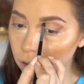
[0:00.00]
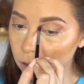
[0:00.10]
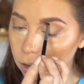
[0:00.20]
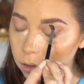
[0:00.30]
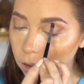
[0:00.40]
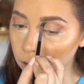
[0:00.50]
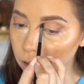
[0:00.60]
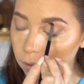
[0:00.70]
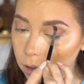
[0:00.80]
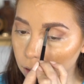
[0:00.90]
This is going to
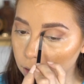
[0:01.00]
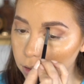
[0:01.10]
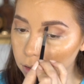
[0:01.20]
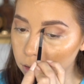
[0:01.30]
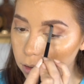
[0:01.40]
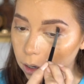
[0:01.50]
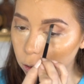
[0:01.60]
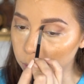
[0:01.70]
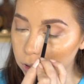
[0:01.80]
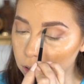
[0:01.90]
give a nice,
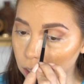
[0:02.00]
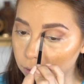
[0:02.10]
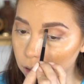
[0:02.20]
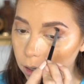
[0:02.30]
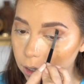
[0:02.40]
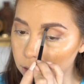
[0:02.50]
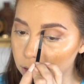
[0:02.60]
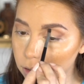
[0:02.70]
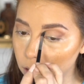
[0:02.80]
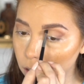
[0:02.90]
help us give a
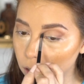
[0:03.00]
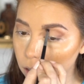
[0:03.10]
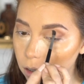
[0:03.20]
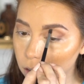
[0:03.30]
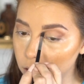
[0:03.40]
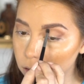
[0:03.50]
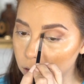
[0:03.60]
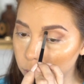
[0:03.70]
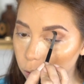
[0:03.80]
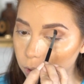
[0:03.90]
nice,
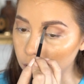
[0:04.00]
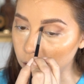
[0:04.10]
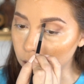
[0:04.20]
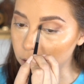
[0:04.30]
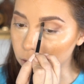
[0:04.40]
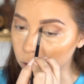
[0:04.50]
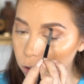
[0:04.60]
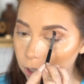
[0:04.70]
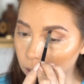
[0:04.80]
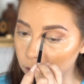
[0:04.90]
smoky,
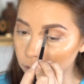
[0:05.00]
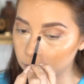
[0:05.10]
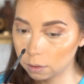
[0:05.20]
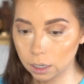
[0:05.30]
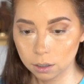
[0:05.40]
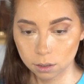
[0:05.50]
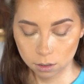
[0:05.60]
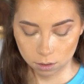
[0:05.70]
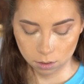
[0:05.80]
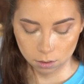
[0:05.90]
sultry kind of
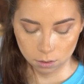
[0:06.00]
effect.